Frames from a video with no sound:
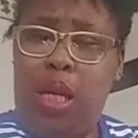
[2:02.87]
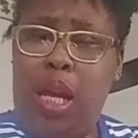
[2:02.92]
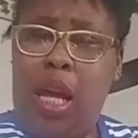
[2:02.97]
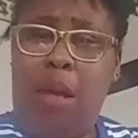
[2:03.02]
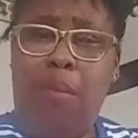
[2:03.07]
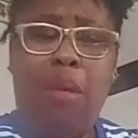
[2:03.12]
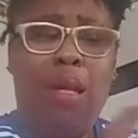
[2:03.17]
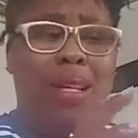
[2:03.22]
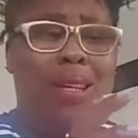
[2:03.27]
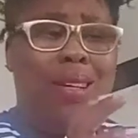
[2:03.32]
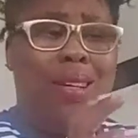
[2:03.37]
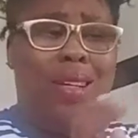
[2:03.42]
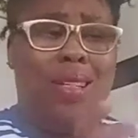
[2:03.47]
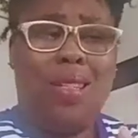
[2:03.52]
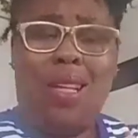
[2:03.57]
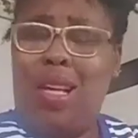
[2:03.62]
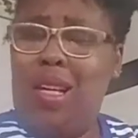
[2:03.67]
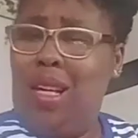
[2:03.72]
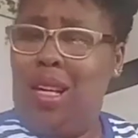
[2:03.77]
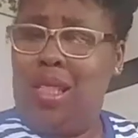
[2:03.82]
nap
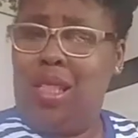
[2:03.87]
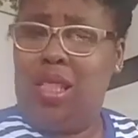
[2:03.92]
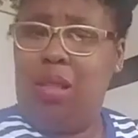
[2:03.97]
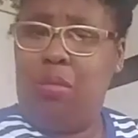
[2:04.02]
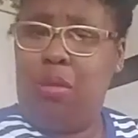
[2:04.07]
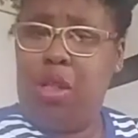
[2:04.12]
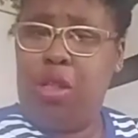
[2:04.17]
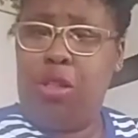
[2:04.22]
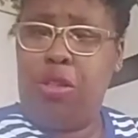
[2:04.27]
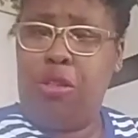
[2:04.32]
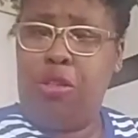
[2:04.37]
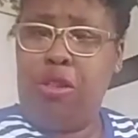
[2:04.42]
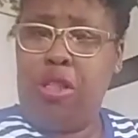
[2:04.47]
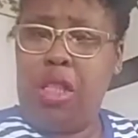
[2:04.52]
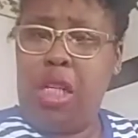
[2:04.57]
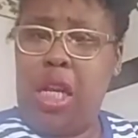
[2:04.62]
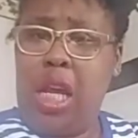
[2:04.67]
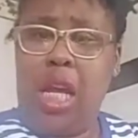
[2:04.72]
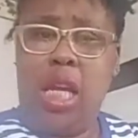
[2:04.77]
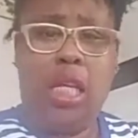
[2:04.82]
because I got something at church
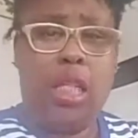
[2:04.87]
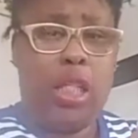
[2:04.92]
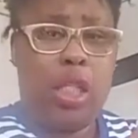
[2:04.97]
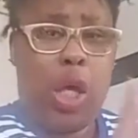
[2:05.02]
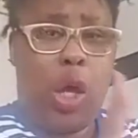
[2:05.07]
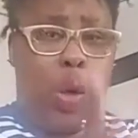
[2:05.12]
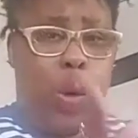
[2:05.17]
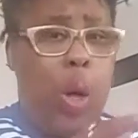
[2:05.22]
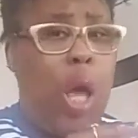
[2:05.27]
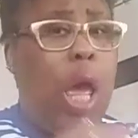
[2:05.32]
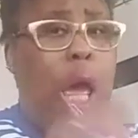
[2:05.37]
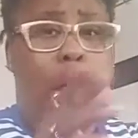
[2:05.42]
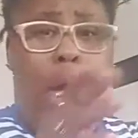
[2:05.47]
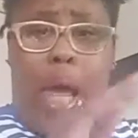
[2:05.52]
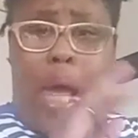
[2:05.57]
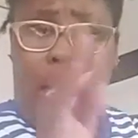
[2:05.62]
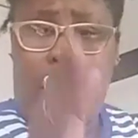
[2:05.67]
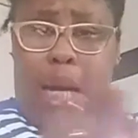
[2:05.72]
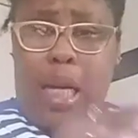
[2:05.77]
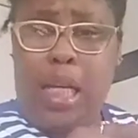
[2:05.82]
tonight, so
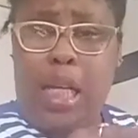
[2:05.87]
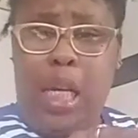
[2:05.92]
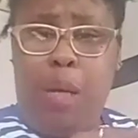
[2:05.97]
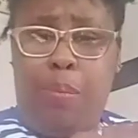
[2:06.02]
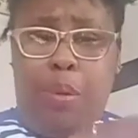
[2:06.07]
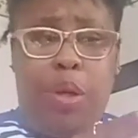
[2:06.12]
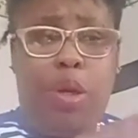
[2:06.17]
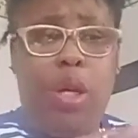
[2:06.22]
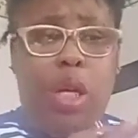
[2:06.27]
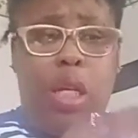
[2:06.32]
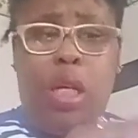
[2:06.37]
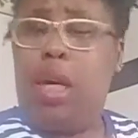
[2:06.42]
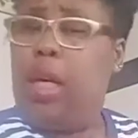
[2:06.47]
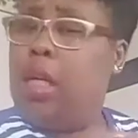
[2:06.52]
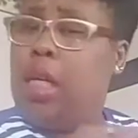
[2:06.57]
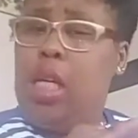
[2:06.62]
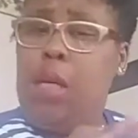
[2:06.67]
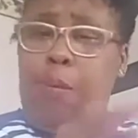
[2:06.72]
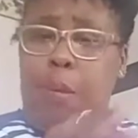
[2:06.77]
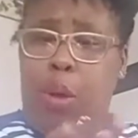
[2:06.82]
I got to keep it
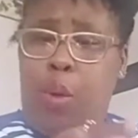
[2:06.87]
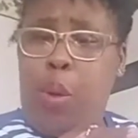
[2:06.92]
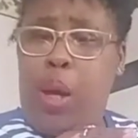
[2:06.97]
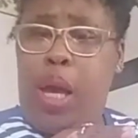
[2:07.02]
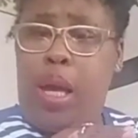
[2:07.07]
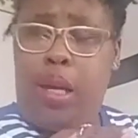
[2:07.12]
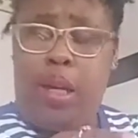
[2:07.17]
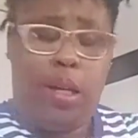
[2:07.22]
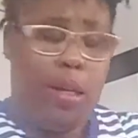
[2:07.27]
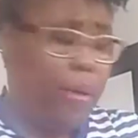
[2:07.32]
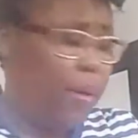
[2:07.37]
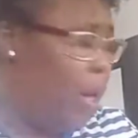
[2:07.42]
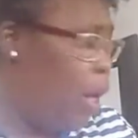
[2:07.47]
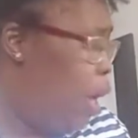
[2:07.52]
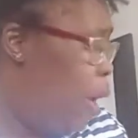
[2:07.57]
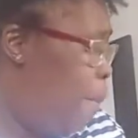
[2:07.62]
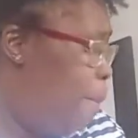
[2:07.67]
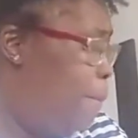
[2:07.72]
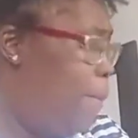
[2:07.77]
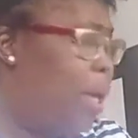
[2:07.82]
quick.
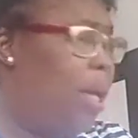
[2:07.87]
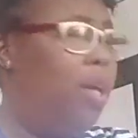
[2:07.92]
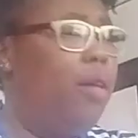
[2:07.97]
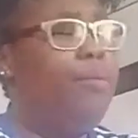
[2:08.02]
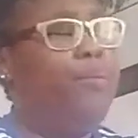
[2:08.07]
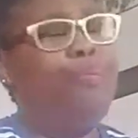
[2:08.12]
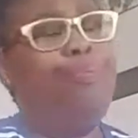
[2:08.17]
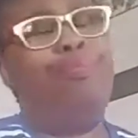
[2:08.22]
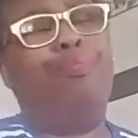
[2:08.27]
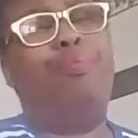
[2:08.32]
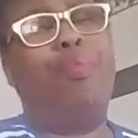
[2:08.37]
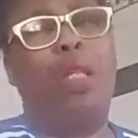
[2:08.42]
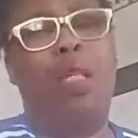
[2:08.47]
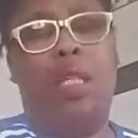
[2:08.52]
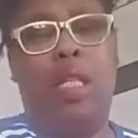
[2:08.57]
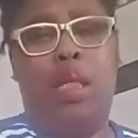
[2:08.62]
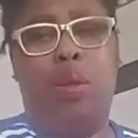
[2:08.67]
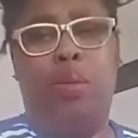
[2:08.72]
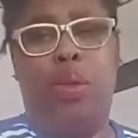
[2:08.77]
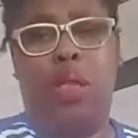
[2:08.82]
But
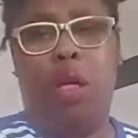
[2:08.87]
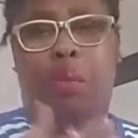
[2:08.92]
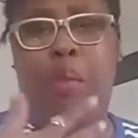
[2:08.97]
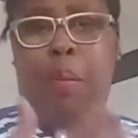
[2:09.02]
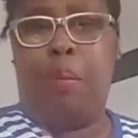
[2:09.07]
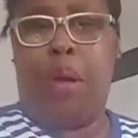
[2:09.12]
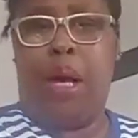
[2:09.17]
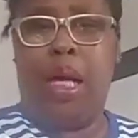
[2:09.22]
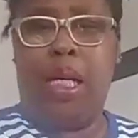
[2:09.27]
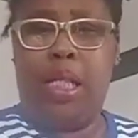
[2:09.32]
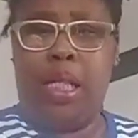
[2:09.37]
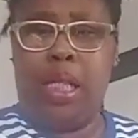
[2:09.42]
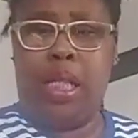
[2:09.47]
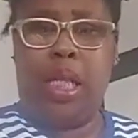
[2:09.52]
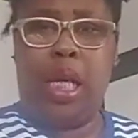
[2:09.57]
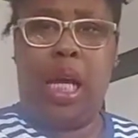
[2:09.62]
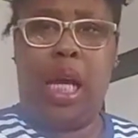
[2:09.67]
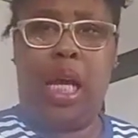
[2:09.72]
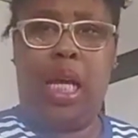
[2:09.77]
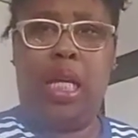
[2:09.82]
this was on my mind
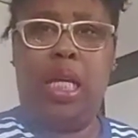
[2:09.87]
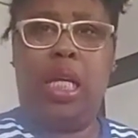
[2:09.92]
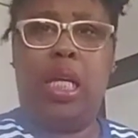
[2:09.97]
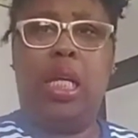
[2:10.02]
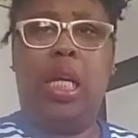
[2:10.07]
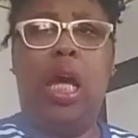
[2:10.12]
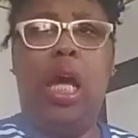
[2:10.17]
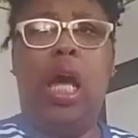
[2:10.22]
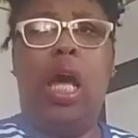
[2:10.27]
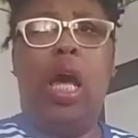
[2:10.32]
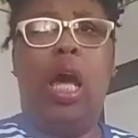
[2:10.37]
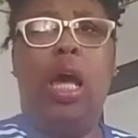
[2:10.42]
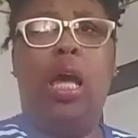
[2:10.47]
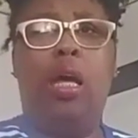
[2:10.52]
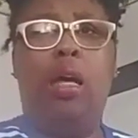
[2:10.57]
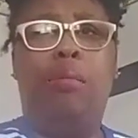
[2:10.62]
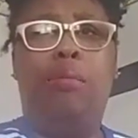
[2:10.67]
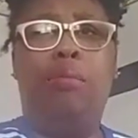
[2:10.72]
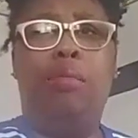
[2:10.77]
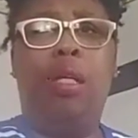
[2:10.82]
today, and
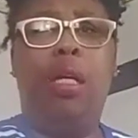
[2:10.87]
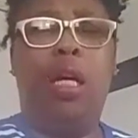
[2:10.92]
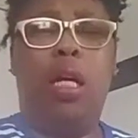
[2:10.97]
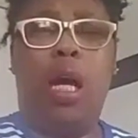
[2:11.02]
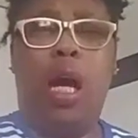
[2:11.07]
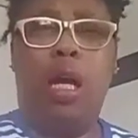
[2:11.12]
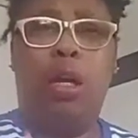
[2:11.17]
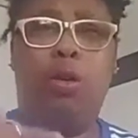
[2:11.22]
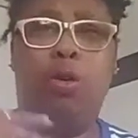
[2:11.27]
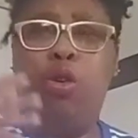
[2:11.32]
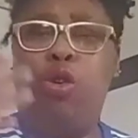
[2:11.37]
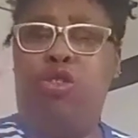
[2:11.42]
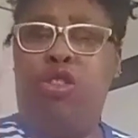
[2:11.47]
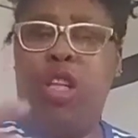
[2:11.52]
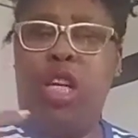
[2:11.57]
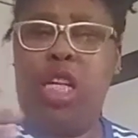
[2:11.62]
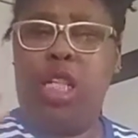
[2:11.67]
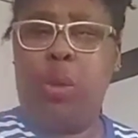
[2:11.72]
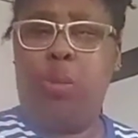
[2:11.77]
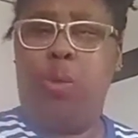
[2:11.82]
it kind of
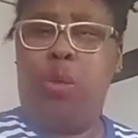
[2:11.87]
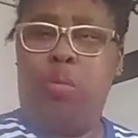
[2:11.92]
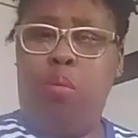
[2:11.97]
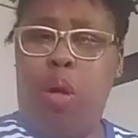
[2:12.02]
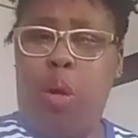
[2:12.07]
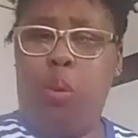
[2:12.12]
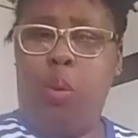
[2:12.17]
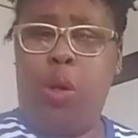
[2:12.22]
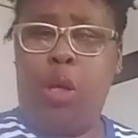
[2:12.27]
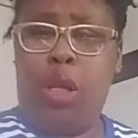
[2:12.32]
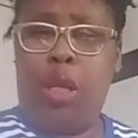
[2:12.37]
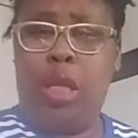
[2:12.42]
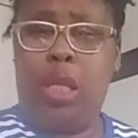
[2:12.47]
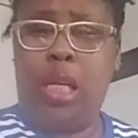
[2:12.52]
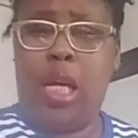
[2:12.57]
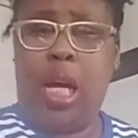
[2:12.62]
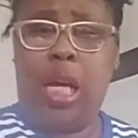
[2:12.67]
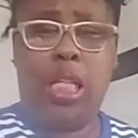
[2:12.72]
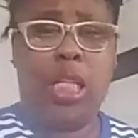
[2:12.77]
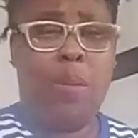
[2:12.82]
correlates with my word of the
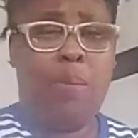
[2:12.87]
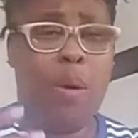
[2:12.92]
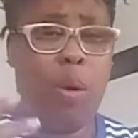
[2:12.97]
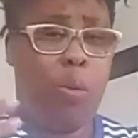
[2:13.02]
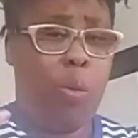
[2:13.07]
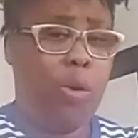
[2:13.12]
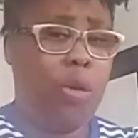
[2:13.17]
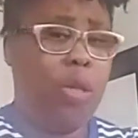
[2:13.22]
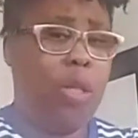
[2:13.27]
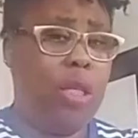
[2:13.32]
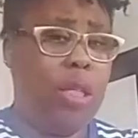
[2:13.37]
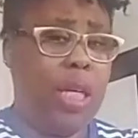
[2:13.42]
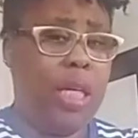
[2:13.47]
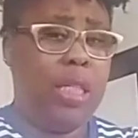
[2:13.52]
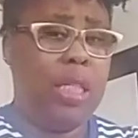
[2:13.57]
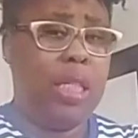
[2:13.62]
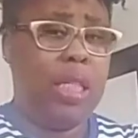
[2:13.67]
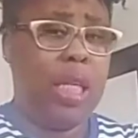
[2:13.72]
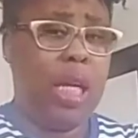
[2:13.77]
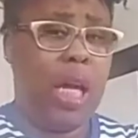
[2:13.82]
day. So my word of the day
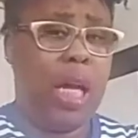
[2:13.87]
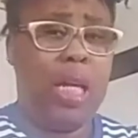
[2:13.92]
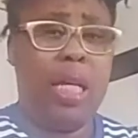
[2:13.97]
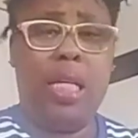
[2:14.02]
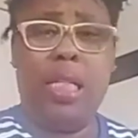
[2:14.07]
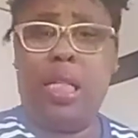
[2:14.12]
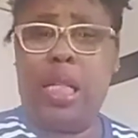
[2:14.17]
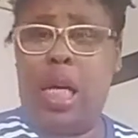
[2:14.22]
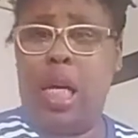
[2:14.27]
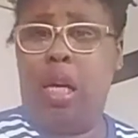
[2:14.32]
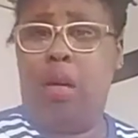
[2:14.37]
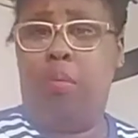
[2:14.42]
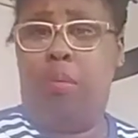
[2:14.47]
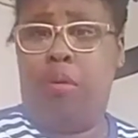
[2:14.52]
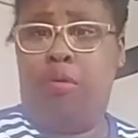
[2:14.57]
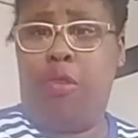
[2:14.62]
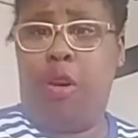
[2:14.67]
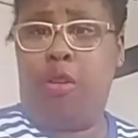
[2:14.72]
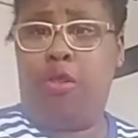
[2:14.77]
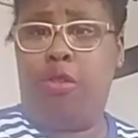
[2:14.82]
today is
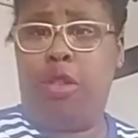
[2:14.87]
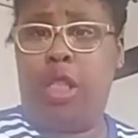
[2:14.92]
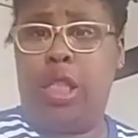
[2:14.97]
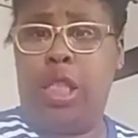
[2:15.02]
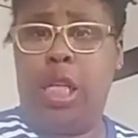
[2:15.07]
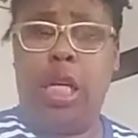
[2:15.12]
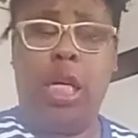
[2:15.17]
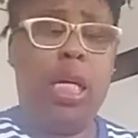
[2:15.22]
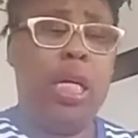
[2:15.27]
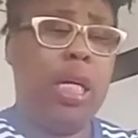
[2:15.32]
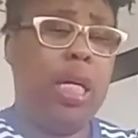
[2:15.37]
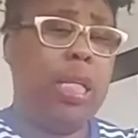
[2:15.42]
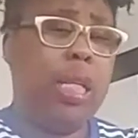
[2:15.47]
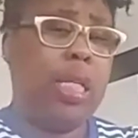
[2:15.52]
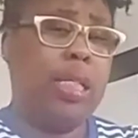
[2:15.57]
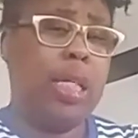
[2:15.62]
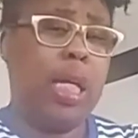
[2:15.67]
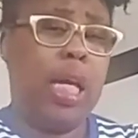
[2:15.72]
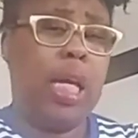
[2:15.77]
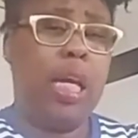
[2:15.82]
ambivert.
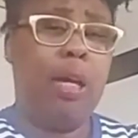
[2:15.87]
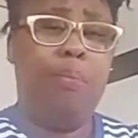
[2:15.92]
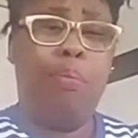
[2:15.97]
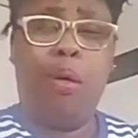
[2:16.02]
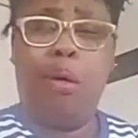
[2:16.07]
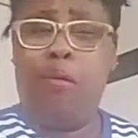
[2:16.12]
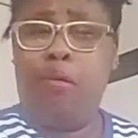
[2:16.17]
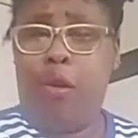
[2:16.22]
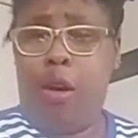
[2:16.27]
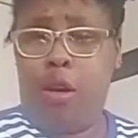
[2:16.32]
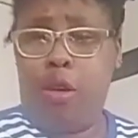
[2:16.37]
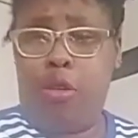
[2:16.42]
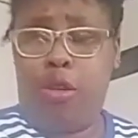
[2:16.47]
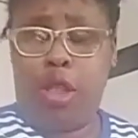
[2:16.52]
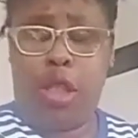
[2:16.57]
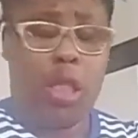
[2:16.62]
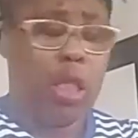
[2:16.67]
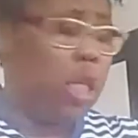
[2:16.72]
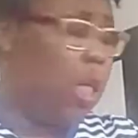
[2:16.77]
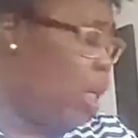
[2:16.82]
That's
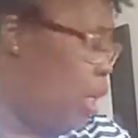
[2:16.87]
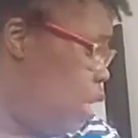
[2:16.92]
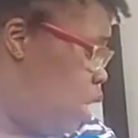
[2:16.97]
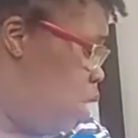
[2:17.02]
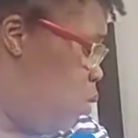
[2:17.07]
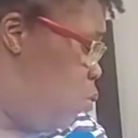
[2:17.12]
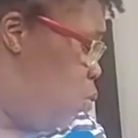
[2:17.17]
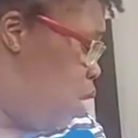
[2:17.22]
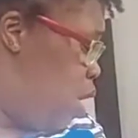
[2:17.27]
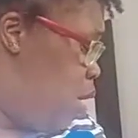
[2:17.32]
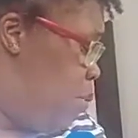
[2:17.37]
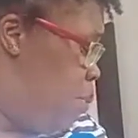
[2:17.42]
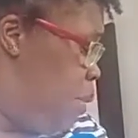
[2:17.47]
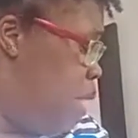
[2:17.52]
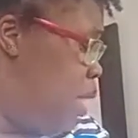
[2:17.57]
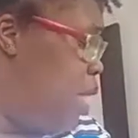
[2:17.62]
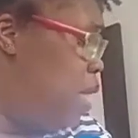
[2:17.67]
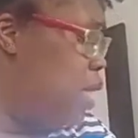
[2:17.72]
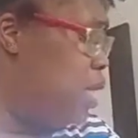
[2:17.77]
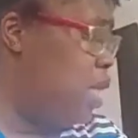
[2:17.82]
ambivert. And what it
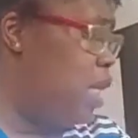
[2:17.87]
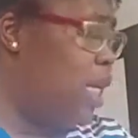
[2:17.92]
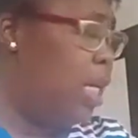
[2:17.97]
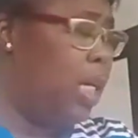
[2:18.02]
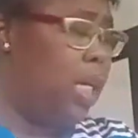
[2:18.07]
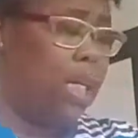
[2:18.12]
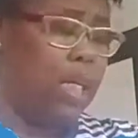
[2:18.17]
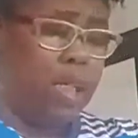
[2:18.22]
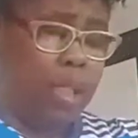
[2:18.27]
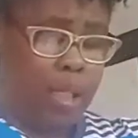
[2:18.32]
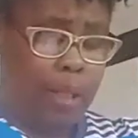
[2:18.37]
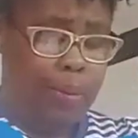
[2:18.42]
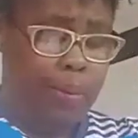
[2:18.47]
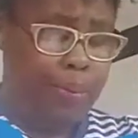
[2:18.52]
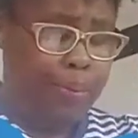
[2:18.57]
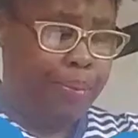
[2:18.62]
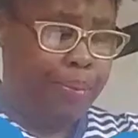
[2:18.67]
means is